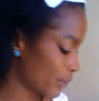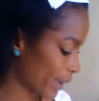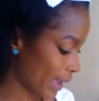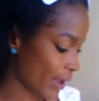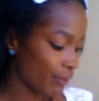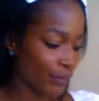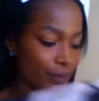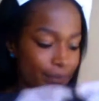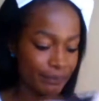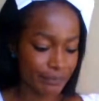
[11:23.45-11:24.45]
you have,
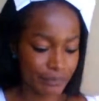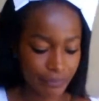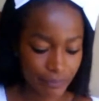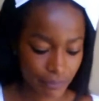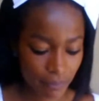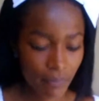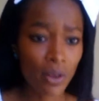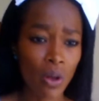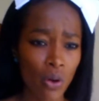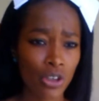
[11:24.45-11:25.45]

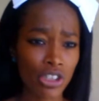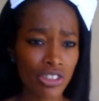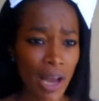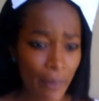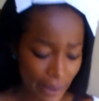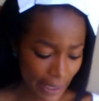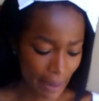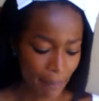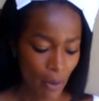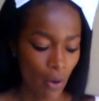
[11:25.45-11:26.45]
or your shower
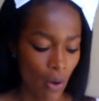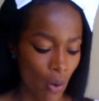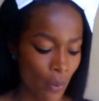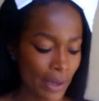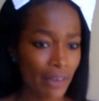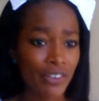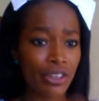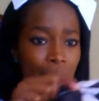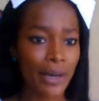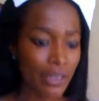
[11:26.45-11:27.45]
cap, whatever
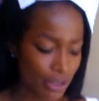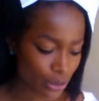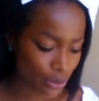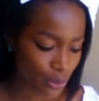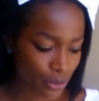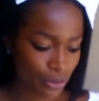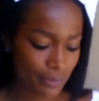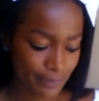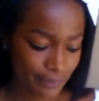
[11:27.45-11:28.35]
you want to use,